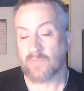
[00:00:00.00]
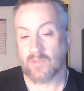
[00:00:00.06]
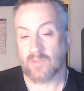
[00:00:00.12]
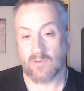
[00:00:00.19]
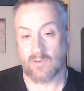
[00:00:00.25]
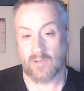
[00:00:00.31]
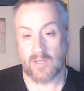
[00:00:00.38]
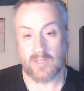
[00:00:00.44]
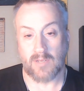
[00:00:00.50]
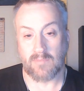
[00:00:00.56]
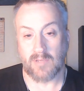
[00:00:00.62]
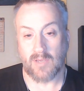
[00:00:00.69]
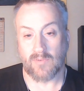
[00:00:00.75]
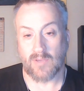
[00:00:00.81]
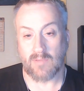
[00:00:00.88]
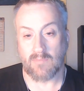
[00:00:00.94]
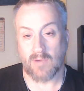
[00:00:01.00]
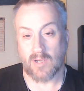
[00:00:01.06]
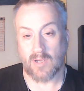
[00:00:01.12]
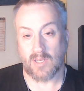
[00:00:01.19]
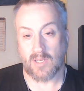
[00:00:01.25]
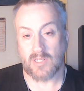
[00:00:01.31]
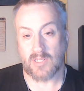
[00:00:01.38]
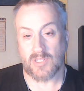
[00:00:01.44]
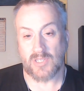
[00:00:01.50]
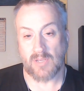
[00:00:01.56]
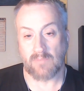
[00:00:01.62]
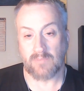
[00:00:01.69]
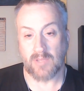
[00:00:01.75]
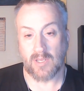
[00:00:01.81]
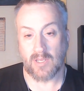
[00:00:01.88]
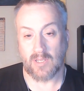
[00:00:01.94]
You'll end up giving money to
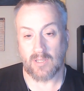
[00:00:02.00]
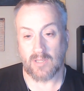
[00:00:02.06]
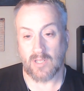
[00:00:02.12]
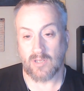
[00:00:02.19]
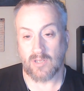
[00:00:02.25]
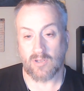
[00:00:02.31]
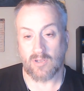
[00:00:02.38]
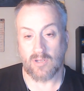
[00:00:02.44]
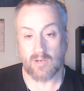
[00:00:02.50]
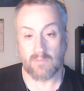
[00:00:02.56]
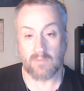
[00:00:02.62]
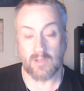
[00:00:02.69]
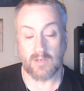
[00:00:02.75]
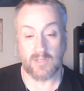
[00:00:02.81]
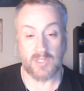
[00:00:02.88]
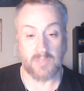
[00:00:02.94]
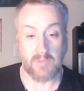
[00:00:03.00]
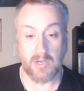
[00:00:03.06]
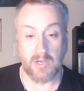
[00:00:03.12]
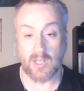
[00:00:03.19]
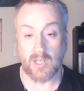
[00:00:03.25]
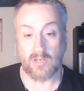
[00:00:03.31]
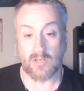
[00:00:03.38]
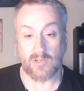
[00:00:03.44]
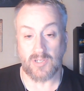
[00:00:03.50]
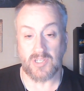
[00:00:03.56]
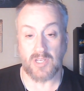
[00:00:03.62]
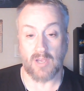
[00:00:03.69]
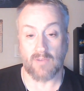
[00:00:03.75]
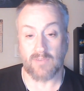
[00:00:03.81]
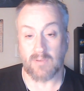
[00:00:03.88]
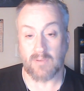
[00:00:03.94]
something that you could have been spending on
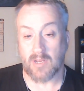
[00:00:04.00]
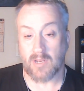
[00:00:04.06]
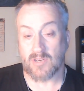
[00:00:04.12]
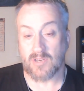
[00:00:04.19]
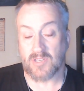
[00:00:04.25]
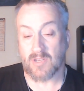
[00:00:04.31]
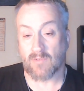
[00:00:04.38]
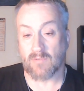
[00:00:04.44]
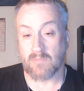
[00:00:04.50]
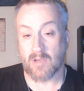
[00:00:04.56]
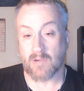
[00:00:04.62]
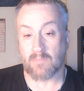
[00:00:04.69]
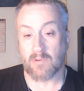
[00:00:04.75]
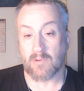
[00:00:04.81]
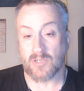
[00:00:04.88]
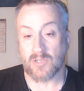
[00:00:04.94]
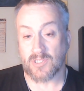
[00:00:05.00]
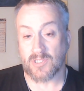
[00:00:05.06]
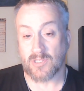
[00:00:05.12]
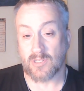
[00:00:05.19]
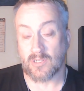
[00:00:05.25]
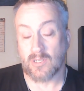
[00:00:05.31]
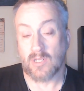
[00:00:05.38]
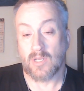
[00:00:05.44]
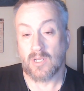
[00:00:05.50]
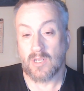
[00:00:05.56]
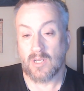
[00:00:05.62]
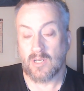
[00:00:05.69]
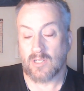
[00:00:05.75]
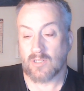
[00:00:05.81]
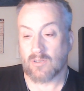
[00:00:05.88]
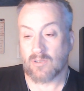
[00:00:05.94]
yourself to make yourself a better person.
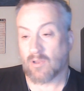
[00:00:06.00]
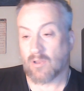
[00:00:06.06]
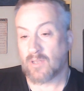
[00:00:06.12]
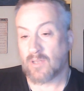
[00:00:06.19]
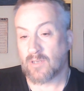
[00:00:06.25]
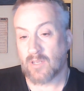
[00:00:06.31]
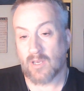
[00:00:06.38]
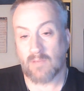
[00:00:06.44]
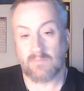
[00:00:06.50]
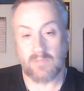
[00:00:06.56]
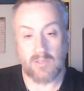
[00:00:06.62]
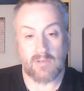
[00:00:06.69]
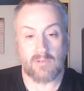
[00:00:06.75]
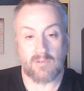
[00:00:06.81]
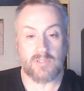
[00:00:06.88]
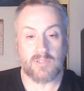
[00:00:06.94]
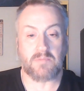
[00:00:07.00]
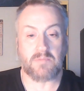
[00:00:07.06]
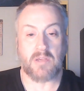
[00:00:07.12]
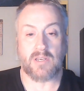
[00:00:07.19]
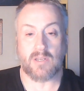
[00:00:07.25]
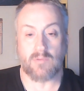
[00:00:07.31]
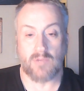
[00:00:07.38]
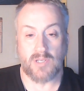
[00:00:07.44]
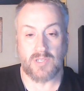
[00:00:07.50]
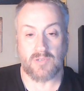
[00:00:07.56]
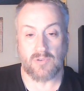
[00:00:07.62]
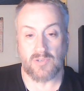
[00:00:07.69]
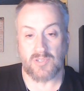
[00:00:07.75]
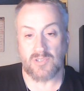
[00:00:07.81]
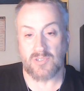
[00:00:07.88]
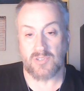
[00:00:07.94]
You'll end up, spending
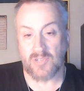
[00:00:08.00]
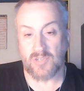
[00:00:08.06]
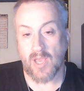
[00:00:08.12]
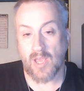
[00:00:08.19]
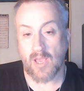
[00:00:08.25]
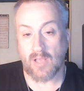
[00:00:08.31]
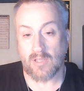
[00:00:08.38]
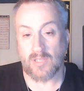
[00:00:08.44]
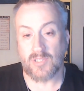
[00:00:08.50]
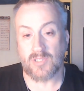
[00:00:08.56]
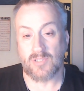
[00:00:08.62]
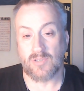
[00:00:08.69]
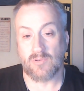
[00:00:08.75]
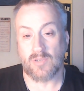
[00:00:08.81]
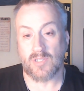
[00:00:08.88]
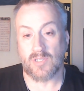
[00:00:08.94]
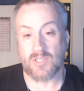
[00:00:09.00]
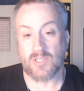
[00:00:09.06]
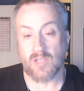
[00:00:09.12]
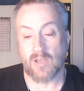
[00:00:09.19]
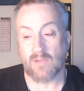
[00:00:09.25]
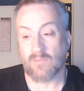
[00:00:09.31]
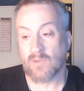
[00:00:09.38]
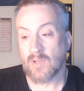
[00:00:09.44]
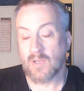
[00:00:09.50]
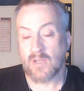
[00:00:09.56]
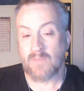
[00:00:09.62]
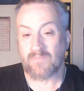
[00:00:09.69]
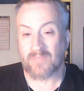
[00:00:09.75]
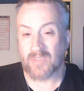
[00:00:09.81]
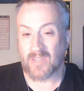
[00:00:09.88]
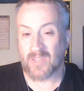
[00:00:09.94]
resources, your talents, doing stuff
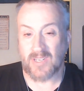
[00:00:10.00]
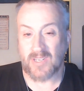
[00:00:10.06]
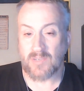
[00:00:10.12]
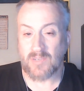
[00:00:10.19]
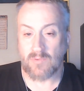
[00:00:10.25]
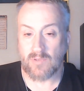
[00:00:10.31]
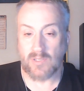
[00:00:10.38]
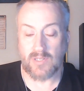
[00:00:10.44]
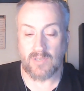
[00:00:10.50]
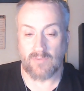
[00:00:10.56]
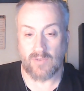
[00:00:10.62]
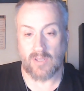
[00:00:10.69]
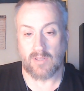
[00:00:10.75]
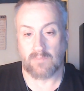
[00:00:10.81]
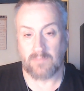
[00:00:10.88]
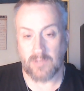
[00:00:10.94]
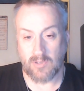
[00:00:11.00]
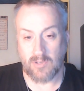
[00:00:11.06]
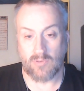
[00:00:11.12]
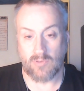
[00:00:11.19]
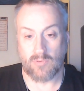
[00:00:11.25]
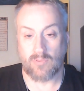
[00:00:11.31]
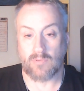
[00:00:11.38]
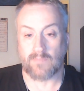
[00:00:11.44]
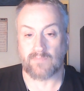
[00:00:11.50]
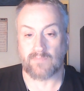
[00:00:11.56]
that doesn't really develop you.